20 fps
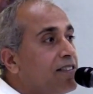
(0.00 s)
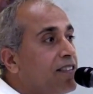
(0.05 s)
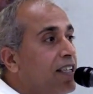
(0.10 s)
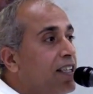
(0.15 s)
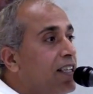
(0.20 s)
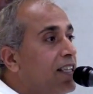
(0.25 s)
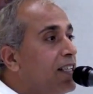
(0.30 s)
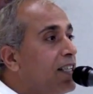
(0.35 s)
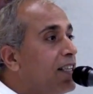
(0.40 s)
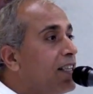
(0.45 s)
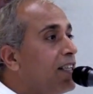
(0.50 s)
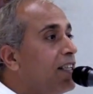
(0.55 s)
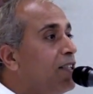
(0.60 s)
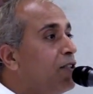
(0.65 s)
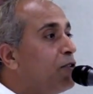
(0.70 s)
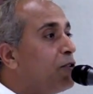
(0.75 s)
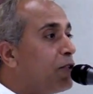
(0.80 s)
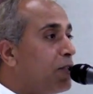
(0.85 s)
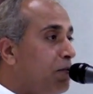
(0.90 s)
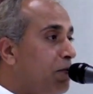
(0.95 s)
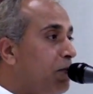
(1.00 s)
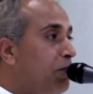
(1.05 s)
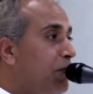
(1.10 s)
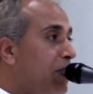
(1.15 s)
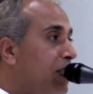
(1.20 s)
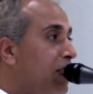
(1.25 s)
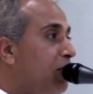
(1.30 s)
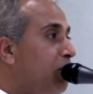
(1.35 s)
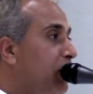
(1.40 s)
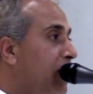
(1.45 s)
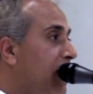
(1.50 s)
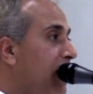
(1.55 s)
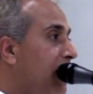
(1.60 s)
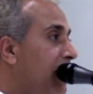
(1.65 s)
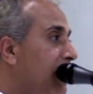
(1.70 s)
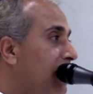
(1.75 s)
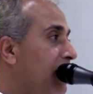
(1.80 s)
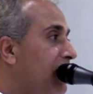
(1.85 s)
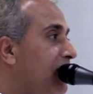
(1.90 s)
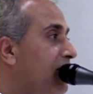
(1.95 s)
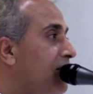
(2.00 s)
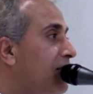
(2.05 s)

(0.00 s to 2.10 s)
Tade jati, do you remember the meaning?